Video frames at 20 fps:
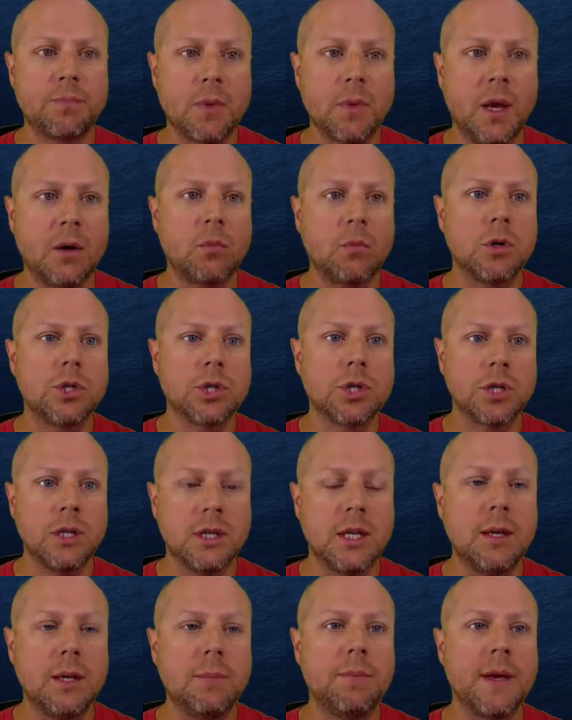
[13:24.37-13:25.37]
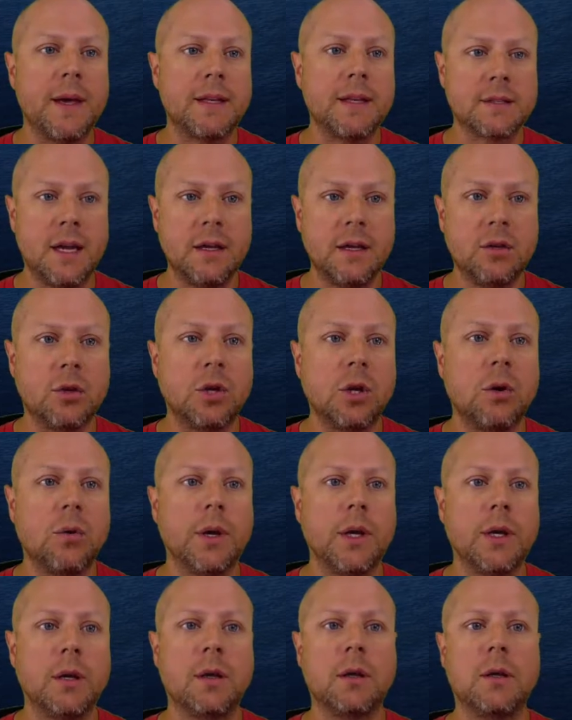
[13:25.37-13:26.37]
and we're just going to keep that cycle
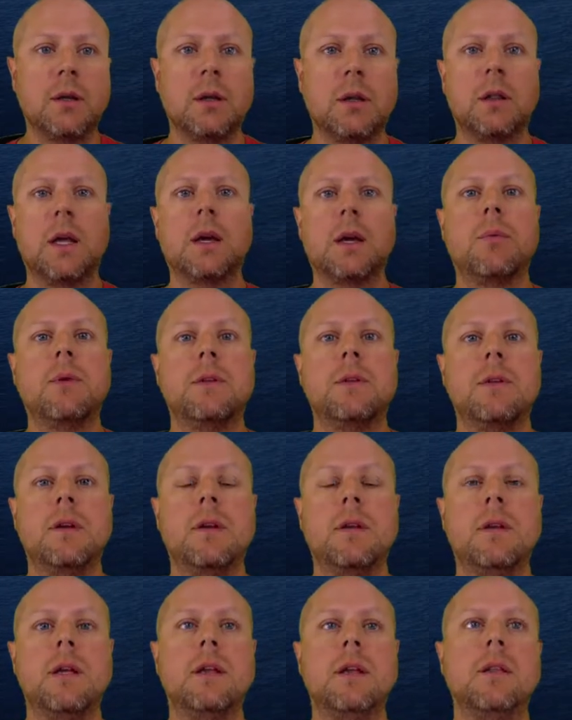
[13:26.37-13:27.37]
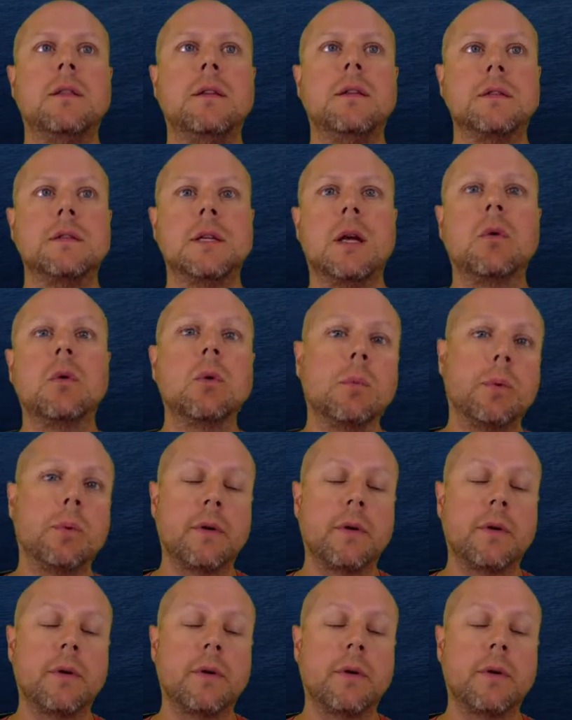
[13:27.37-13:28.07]
going like we did in the single